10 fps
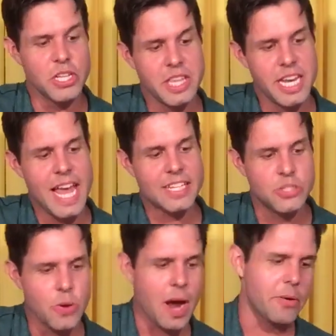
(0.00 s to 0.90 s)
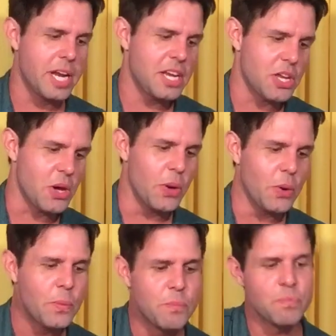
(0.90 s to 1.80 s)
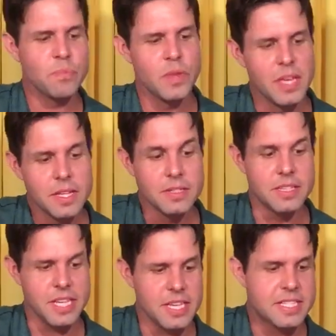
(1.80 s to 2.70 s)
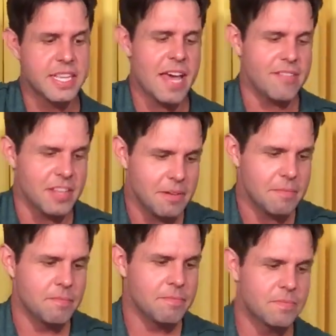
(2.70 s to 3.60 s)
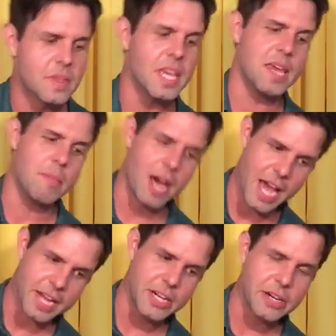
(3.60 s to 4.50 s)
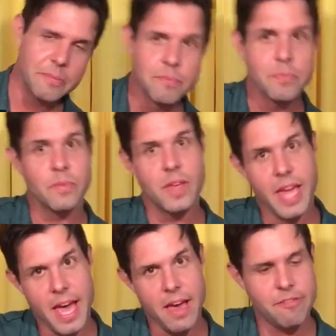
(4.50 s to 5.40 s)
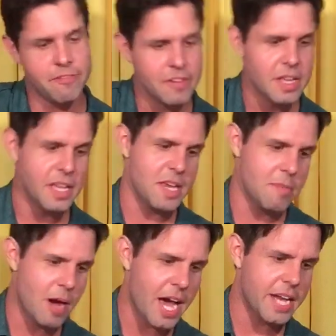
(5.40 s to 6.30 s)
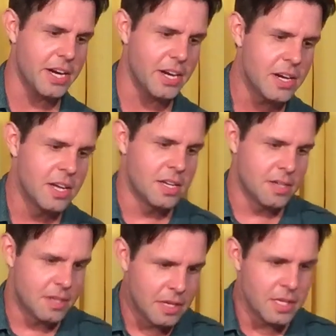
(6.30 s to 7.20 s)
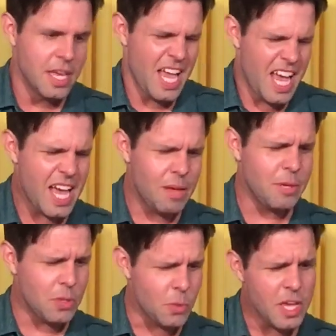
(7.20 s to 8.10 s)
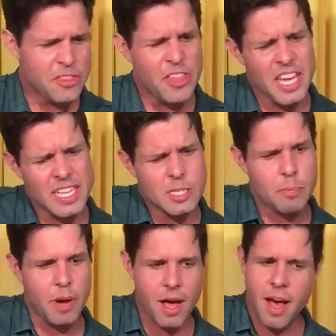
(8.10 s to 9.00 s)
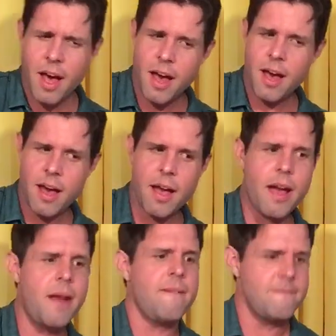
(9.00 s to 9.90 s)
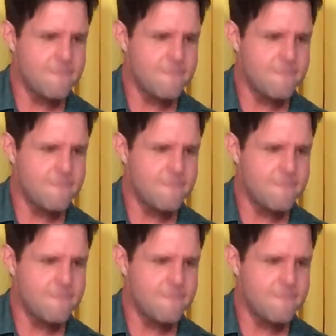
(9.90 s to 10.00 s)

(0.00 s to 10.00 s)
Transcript: the next do I read you? D7, E minor, F, E minor. Help me with this part!